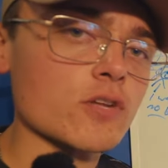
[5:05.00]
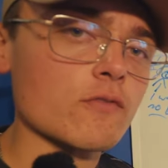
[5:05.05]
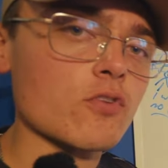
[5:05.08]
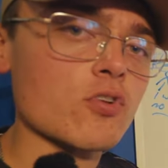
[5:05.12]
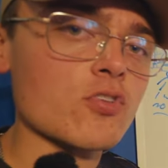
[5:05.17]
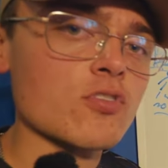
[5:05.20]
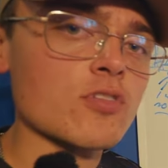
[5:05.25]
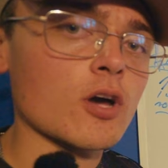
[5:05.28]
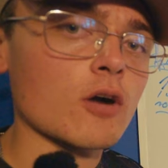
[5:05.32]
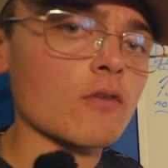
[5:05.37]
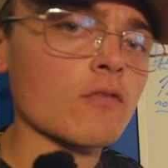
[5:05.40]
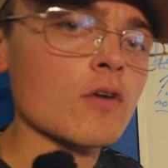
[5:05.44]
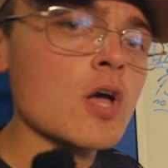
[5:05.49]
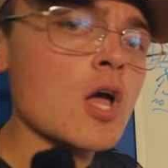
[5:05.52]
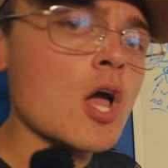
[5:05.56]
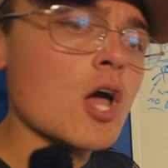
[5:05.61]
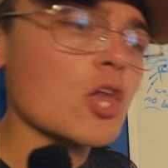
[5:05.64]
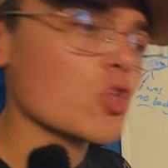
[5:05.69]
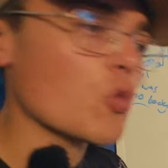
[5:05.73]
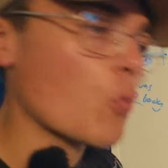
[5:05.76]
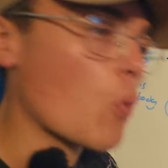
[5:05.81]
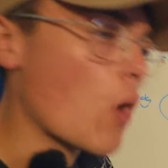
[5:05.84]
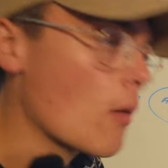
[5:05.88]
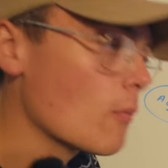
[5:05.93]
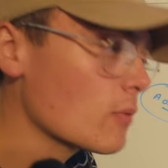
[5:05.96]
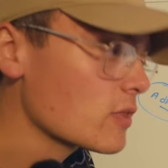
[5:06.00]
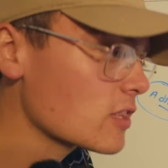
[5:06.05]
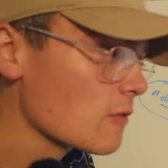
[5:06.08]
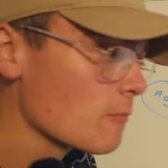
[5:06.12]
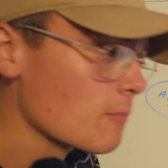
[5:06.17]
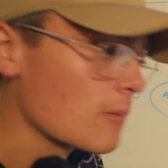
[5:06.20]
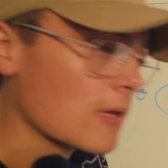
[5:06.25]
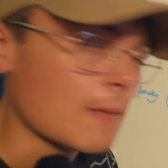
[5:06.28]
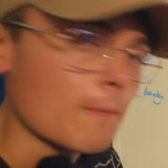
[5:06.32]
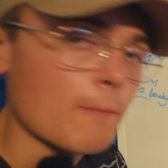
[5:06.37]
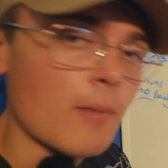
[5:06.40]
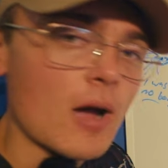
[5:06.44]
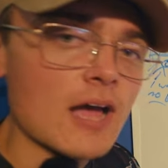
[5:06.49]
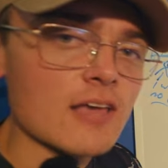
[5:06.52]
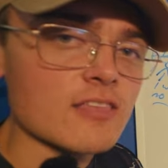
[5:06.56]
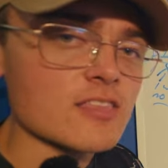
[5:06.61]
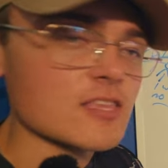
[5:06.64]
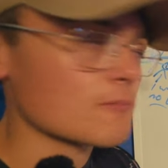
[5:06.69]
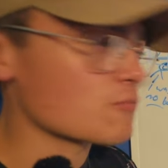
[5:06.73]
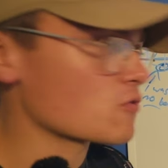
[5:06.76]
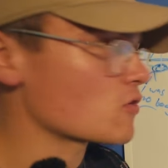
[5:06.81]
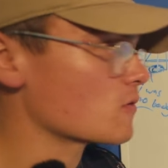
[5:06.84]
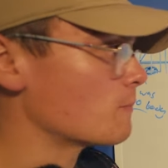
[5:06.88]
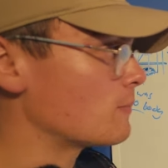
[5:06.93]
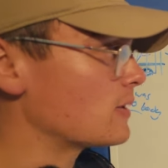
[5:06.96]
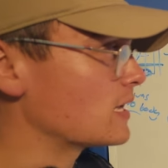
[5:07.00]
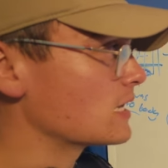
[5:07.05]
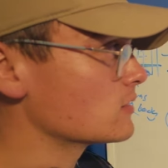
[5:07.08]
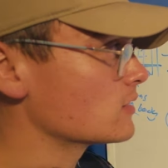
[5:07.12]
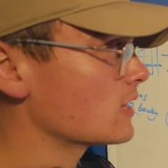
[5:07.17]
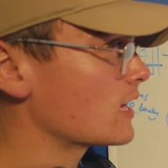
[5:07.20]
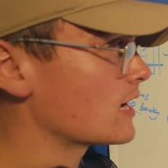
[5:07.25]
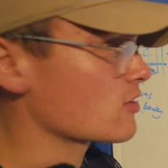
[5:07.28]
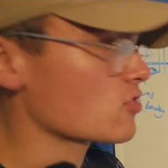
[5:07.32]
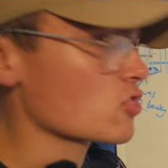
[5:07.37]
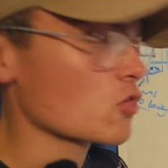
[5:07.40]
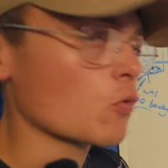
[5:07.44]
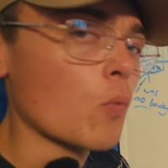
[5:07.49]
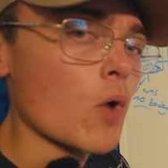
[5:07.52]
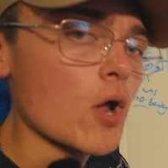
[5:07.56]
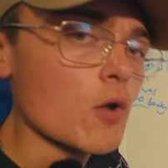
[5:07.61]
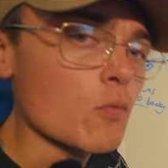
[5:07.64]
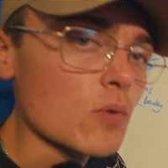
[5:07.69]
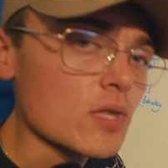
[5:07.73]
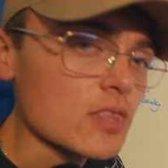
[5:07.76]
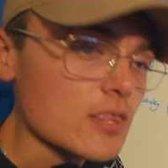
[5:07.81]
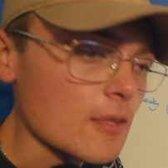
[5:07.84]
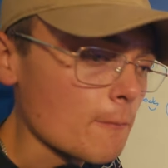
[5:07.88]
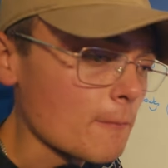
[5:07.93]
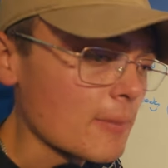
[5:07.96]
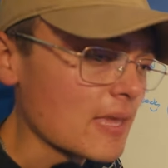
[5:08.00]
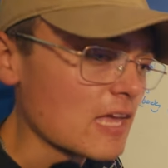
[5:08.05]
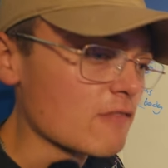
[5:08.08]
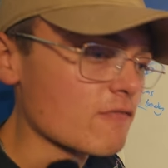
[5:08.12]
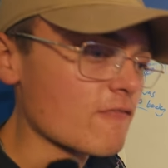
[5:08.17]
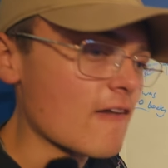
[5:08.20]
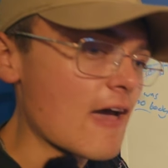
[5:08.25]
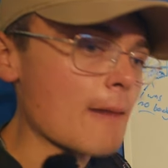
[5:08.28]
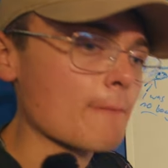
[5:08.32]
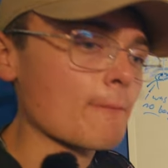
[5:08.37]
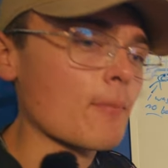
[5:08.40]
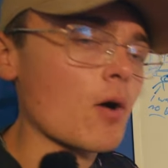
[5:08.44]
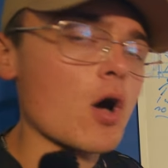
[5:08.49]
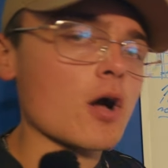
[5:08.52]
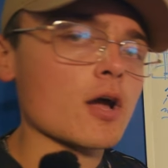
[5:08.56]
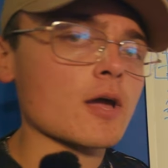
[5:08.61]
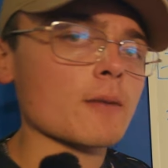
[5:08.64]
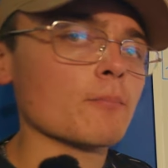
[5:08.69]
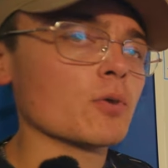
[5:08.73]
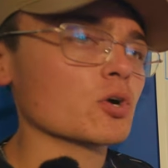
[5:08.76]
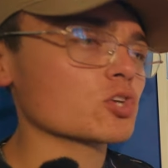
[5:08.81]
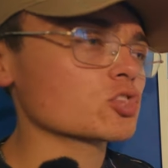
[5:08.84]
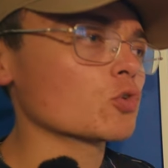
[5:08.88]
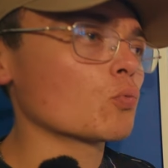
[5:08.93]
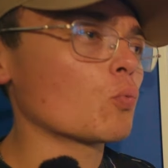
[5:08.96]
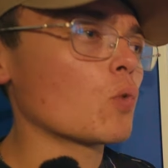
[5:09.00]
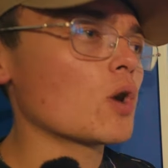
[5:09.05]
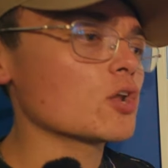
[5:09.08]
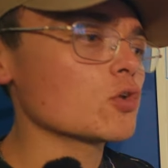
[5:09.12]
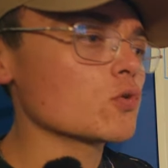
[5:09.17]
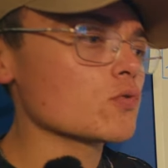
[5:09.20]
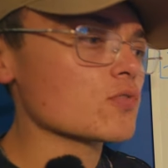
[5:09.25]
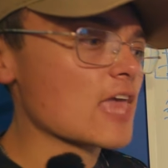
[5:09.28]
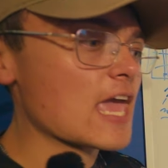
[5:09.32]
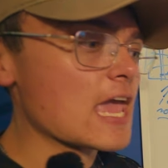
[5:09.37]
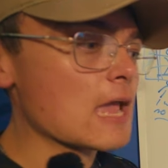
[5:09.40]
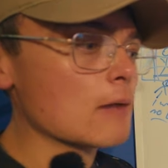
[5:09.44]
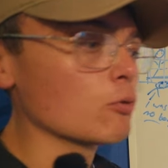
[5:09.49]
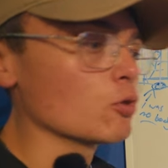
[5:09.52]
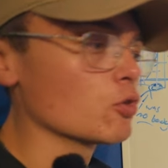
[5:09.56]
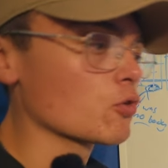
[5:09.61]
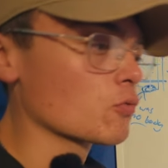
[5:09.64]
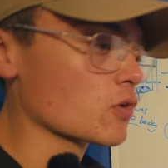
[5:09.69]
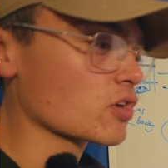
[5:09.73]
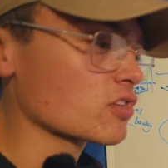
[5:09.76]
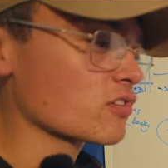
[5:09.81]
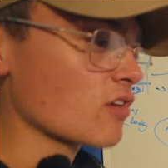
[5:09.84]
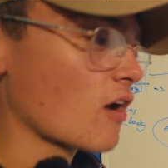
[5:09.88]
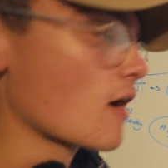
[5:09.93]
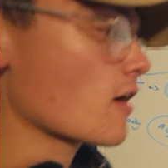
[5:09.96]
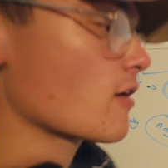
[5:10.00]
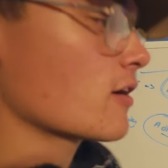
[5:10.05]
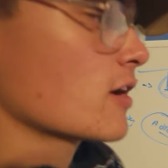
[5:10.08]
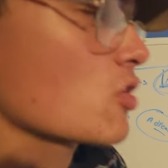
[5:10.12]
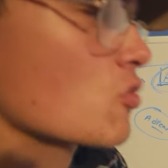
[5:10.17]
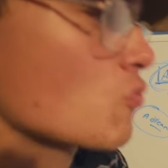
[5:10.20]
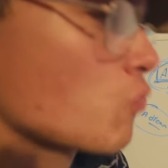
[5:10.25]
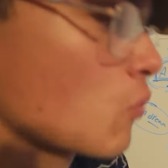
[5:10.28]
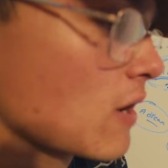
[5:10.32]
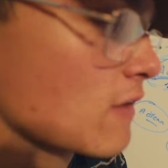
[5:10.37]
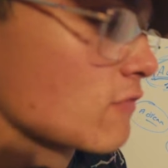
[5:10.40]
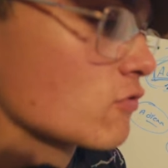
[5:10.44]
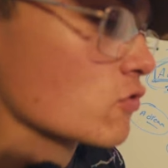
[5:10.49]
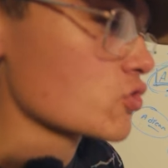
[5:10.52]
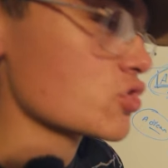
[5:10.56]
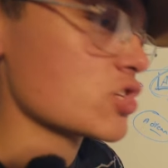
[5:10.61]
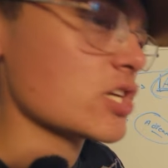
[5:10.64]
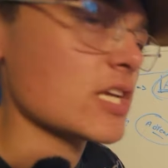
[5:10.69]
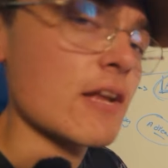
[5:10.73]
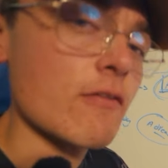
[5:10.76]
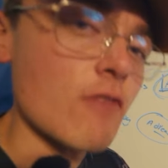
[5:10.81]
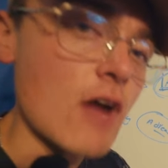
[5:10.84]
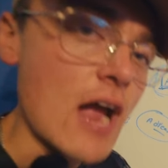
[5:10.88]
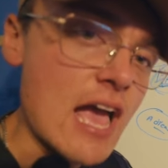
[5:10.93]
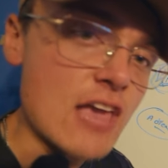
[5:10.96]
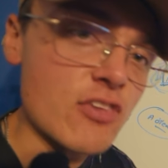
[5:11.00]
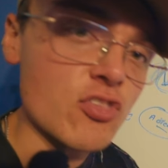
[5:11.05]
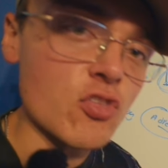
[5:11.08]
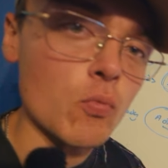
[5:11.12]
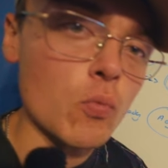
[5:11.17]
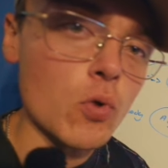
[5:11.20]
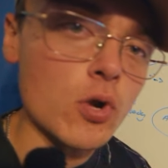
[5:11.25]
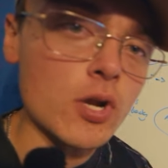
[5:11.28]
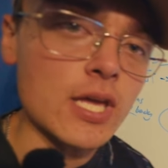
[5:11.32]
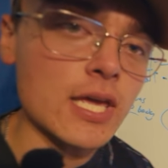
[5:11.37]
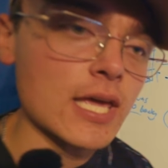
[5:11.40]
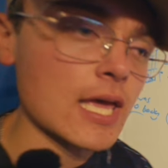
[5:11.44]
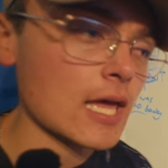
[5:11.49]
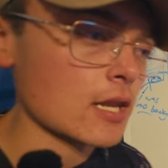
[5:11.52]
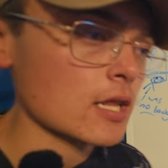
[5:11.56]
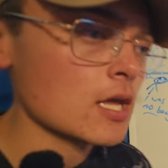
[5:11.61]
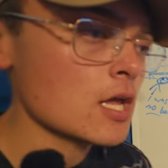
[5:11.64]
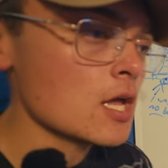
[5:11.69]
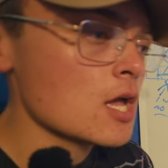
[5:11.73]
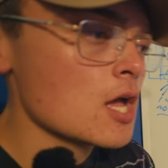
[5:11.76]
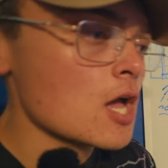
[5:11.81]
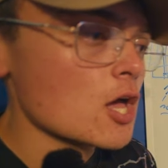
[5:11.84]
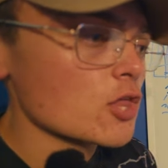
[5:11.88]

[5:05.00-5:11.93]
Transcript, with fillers: of yourself, the one with the big biceps or big legs, the one with the big fat pocketbook, the one who's able to retire his wife so she never has to work again,